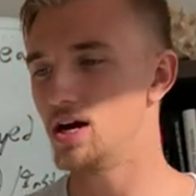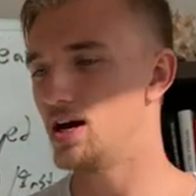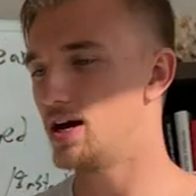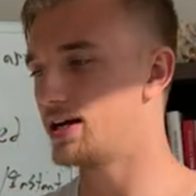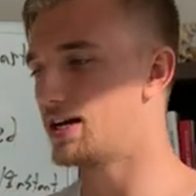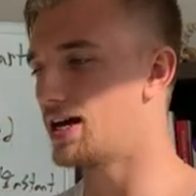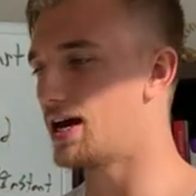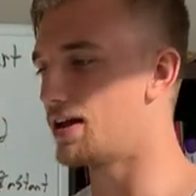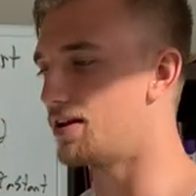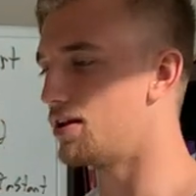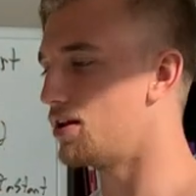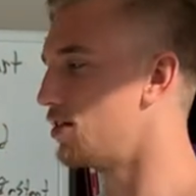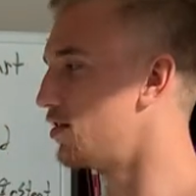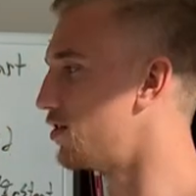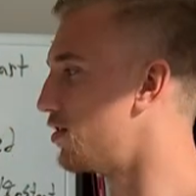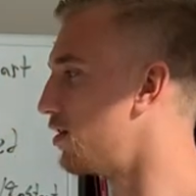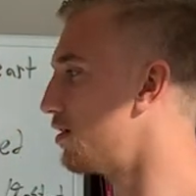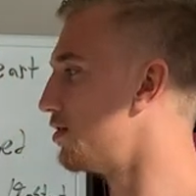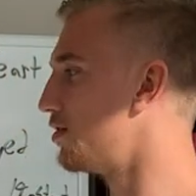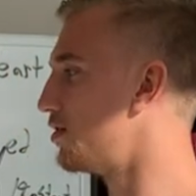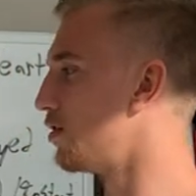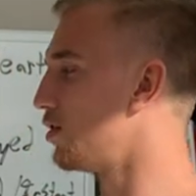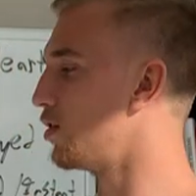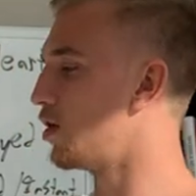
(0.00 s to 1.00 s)
Again,
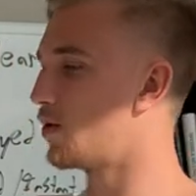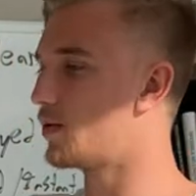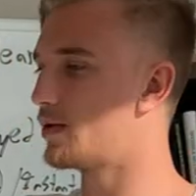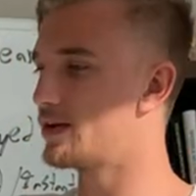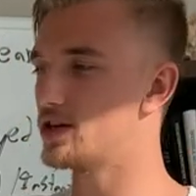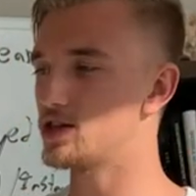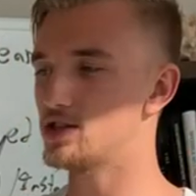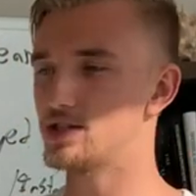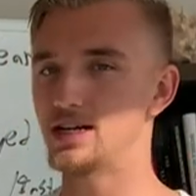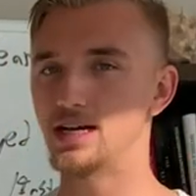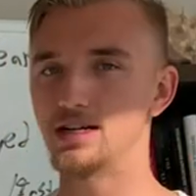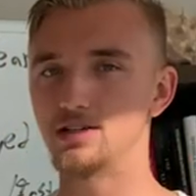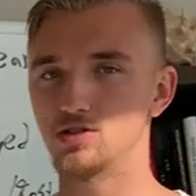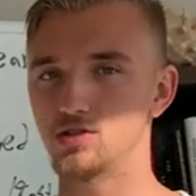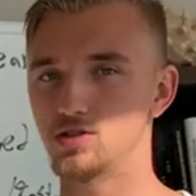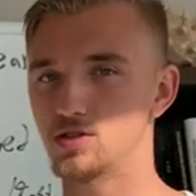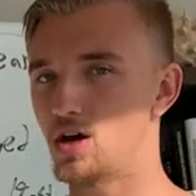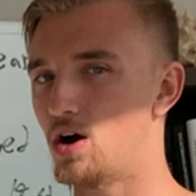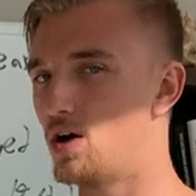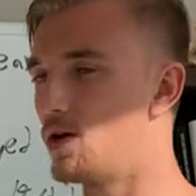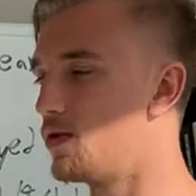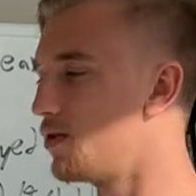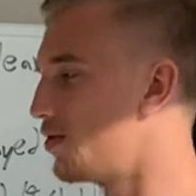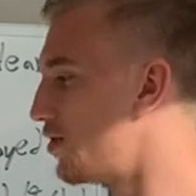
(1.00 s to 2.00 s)
the, the lower your standards
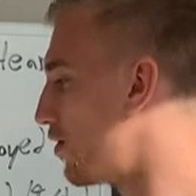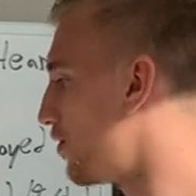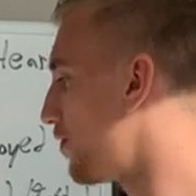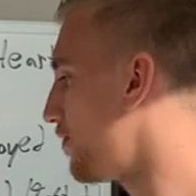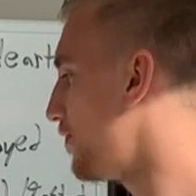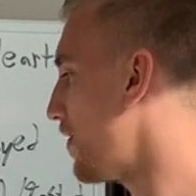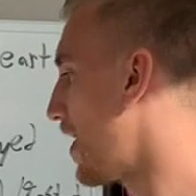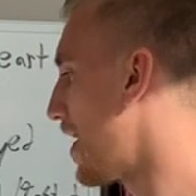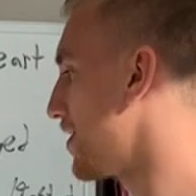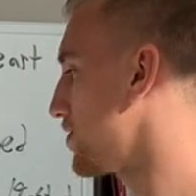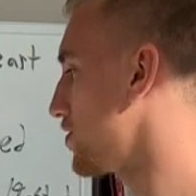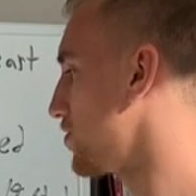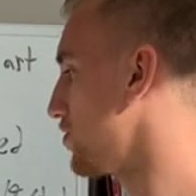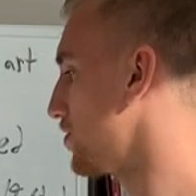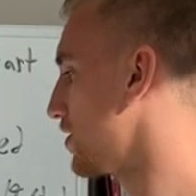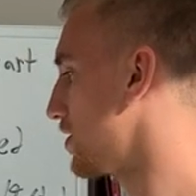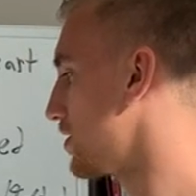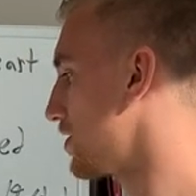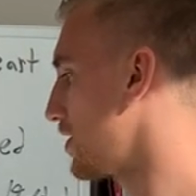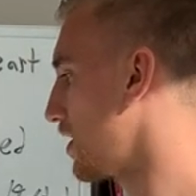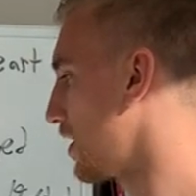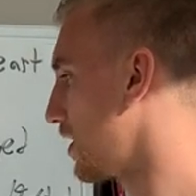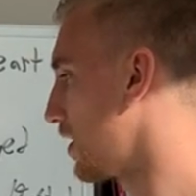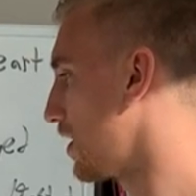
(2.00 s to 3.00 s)
go, the faster this
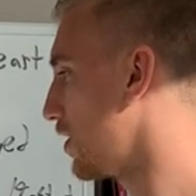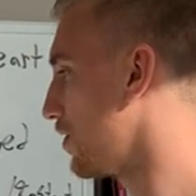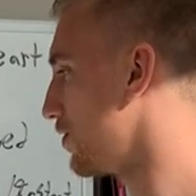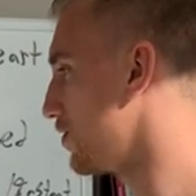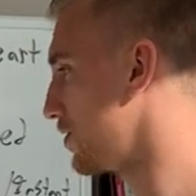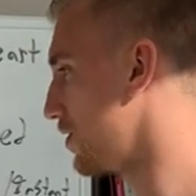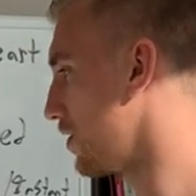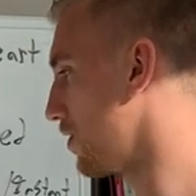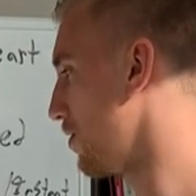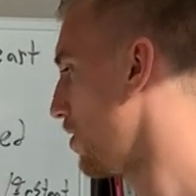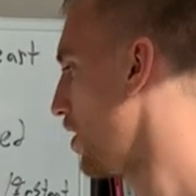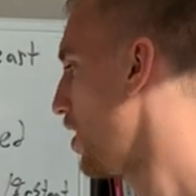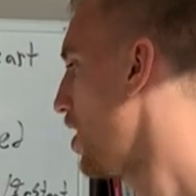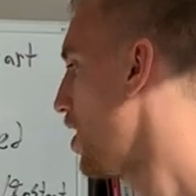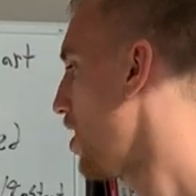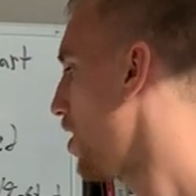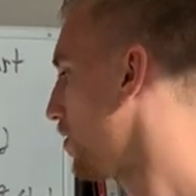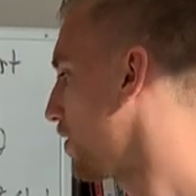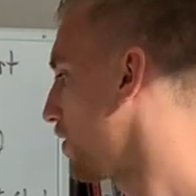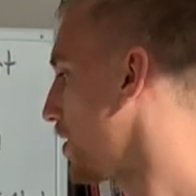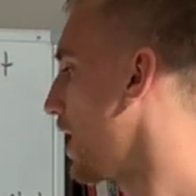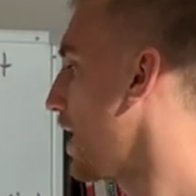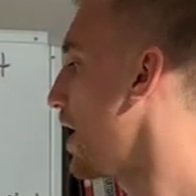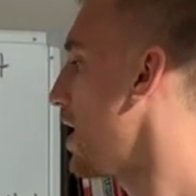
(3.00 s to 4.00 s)
thing kills you,
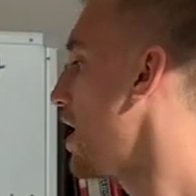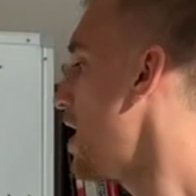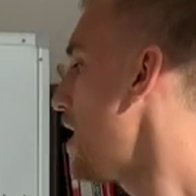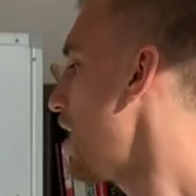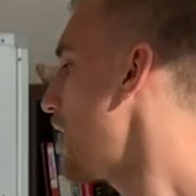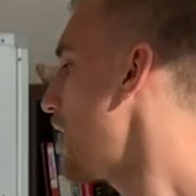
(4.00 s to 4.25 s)
okay?